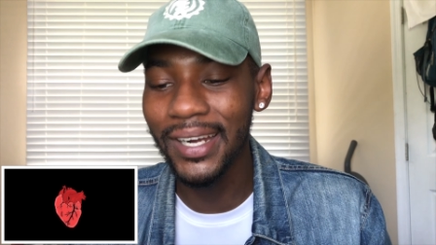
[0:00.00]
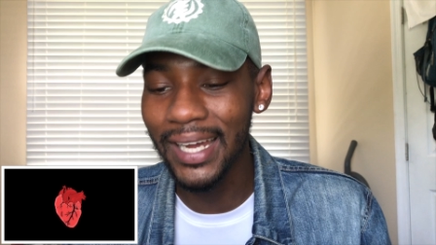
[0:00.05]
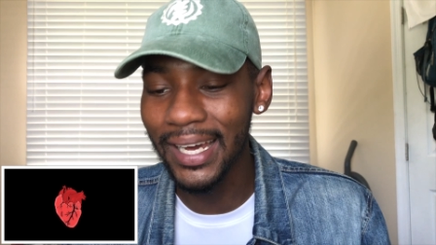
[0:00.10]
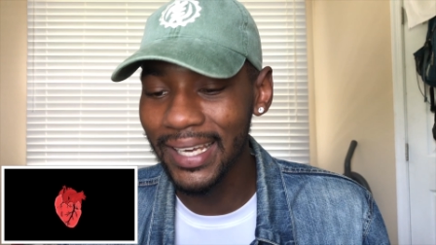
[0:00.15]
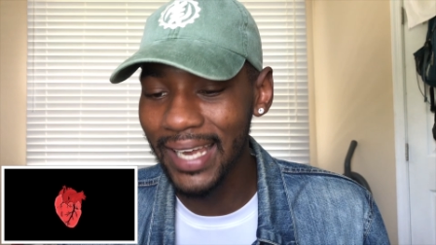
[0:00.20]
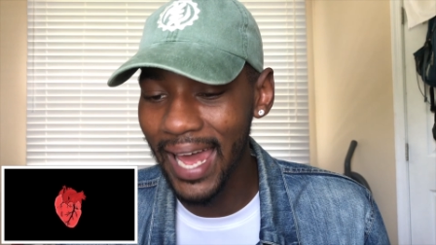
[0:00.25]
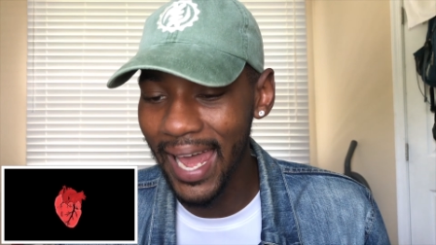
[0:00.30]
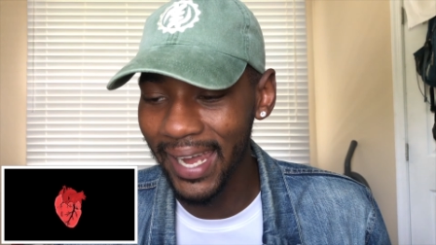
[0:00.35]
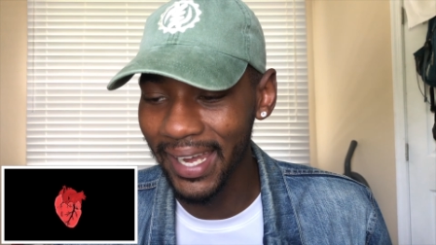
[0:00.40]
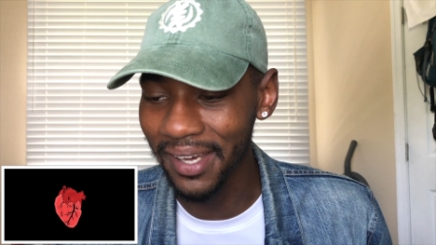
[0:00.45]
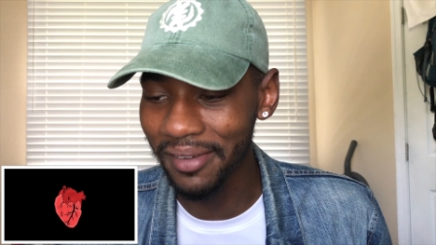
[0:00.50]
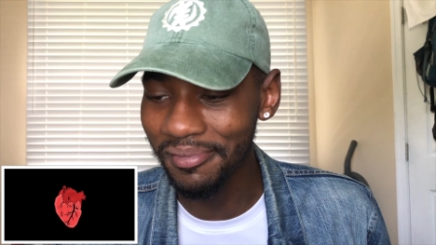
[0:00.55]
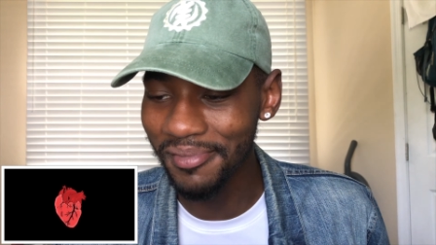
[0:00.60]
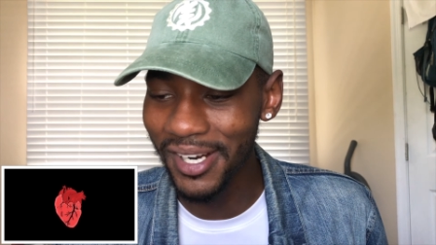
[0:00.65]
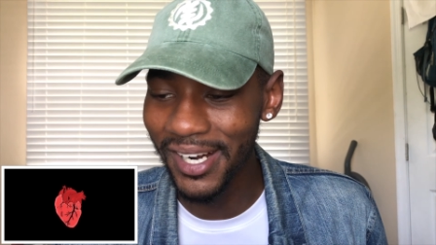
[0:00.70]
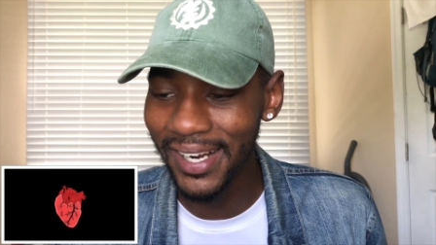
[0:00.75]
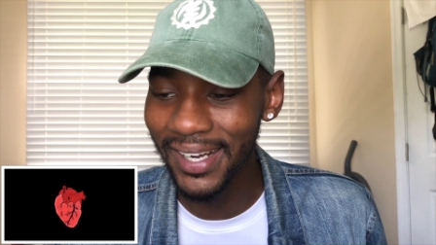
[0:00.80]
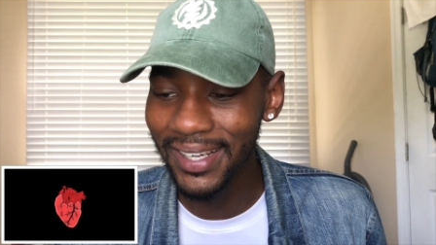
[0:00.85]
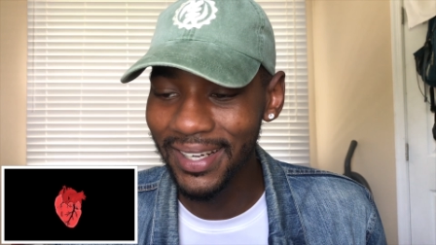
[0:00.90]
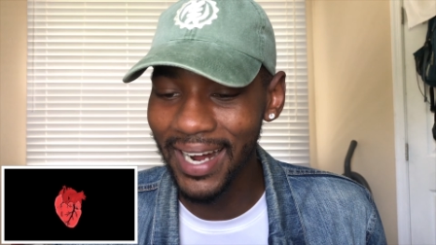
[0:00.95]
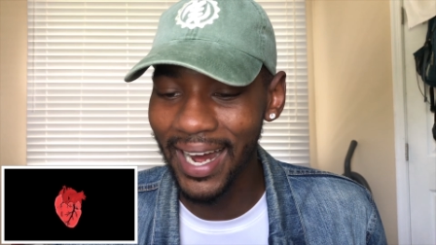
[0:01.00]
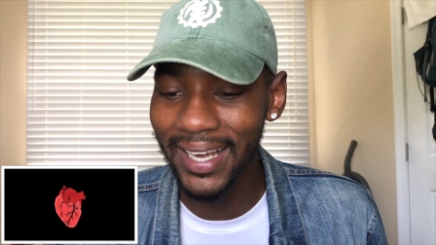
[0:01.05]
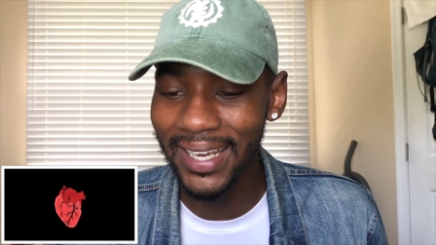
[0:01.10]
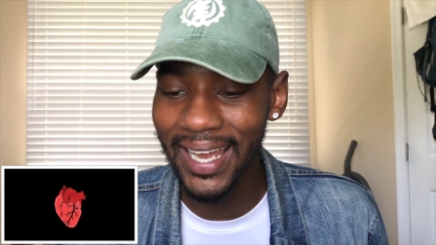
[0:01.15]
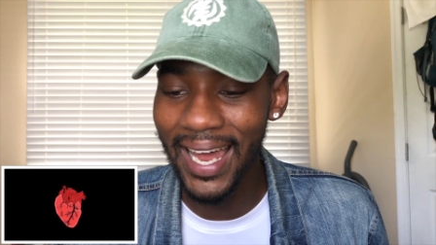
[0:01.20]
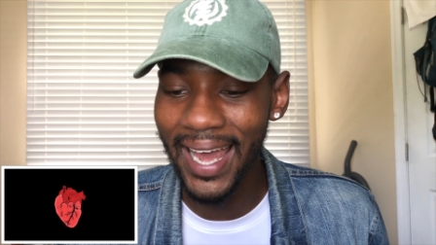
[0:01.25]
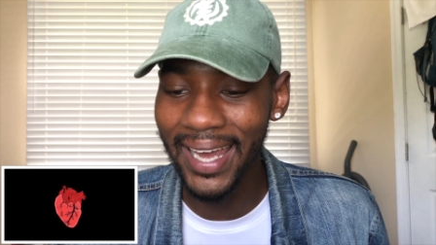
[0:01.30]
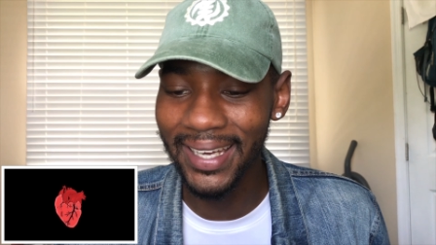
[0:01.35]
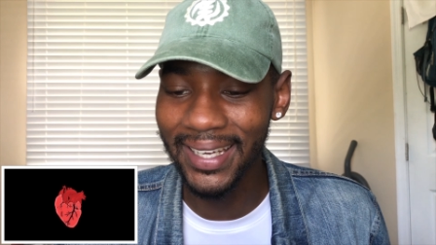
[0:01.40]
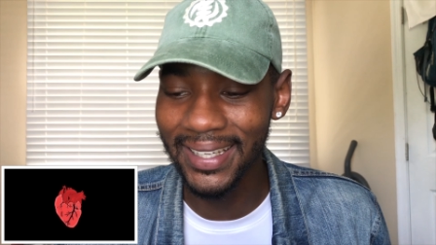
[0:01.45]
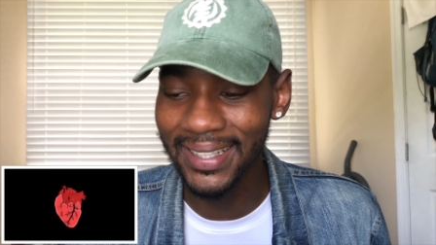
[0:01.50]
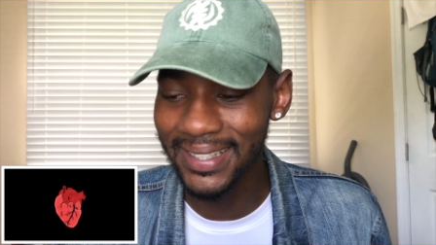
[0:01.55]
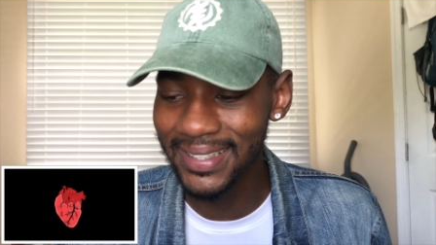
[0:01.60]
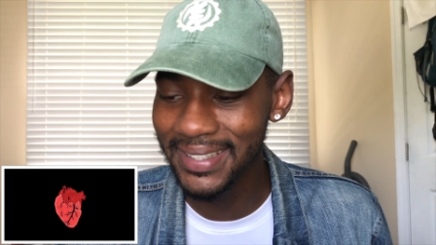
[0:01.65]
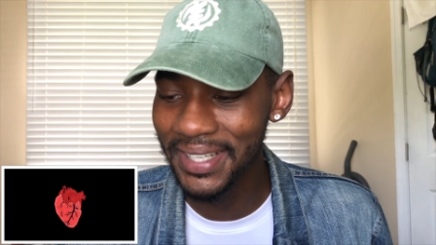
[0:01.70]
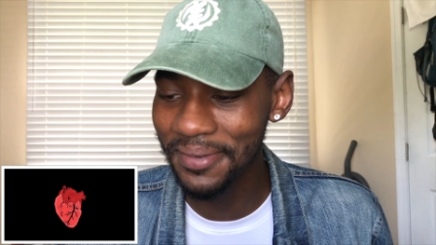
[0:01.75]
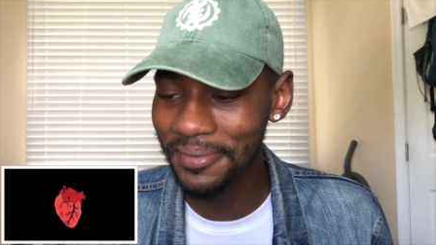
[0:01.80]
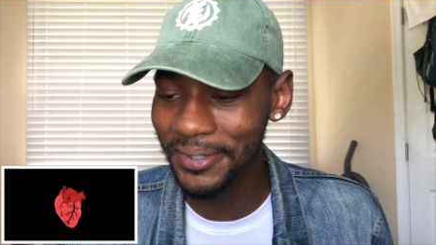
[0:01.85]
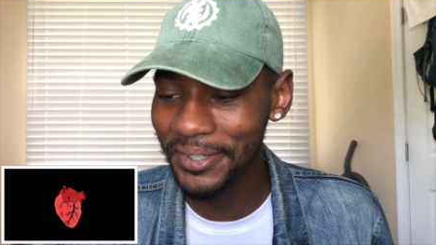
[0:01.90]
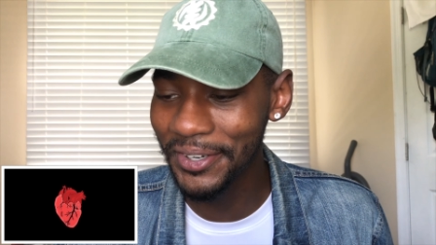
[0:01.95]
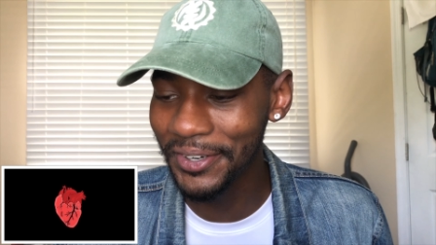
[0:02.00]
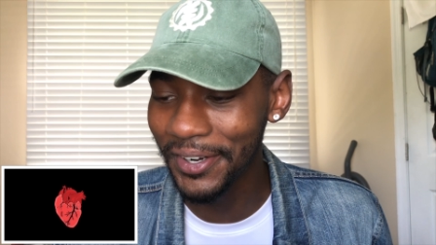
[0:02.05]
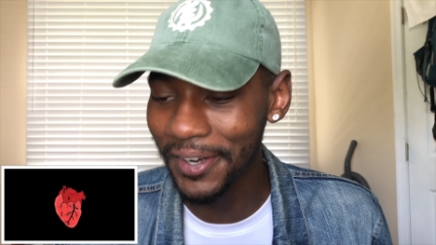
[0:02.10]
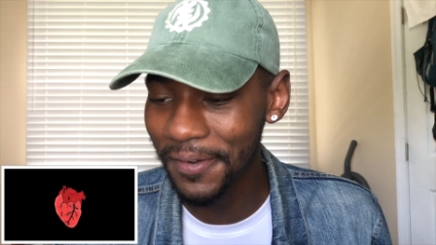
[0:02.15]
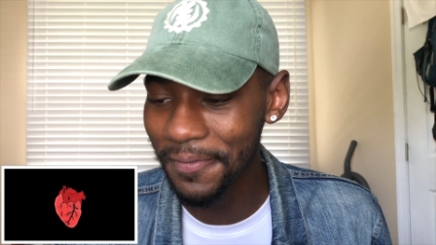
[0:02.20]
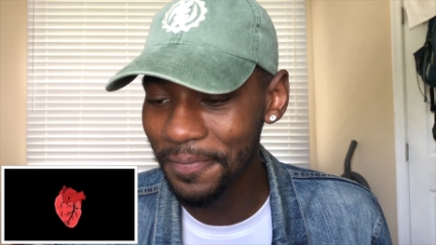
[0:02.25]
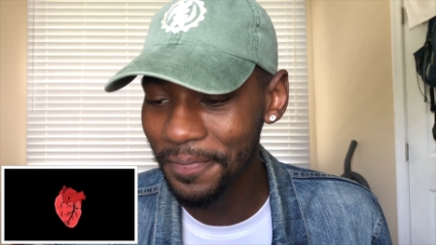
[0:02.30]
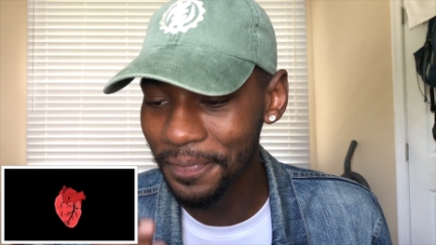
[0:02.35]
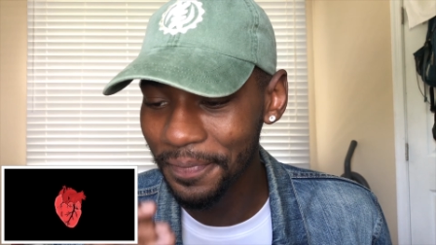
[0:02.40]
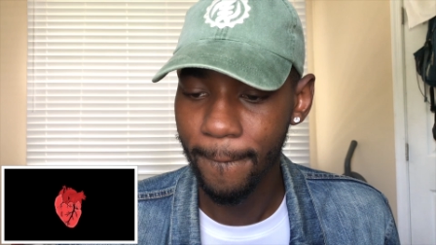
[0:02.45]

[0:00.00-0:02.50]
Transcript: and I like it, bro. I like it. Let's keep it going.